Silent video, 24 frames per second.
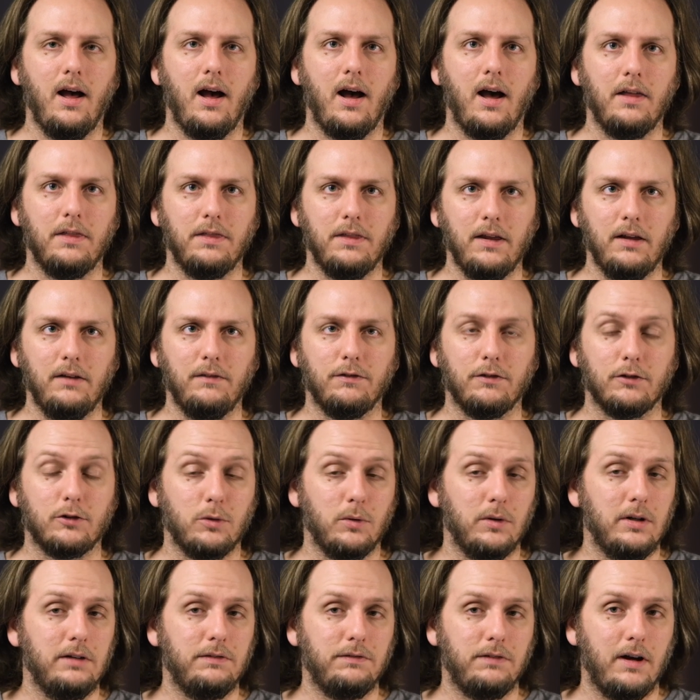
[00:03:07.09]
I think for
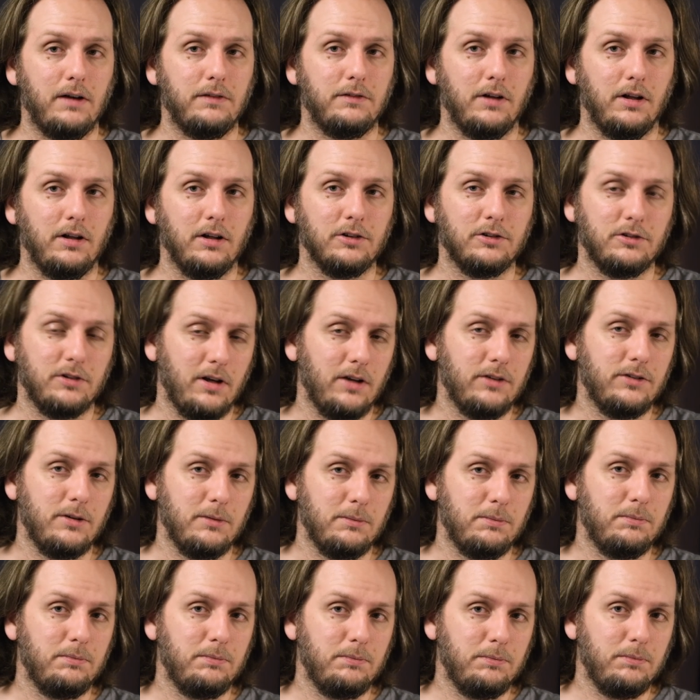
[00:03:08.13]
$25, they're
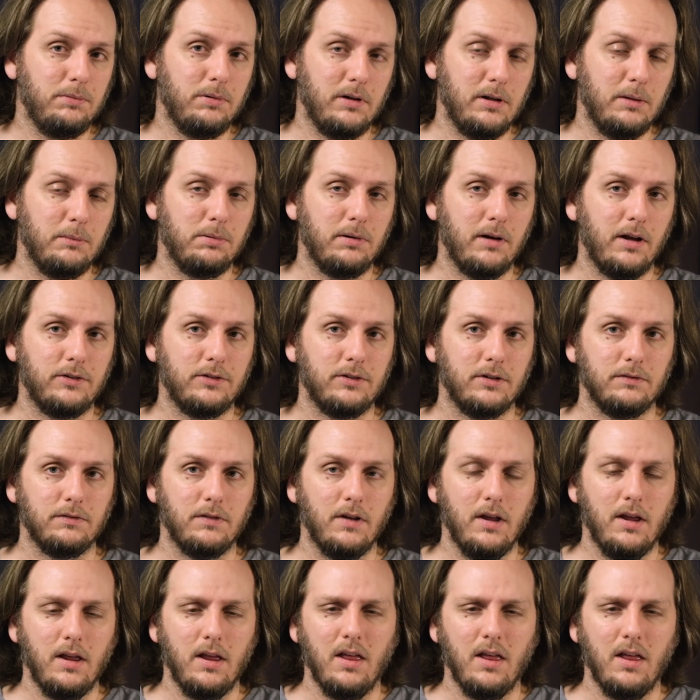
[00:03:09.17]
actually pretty impressive.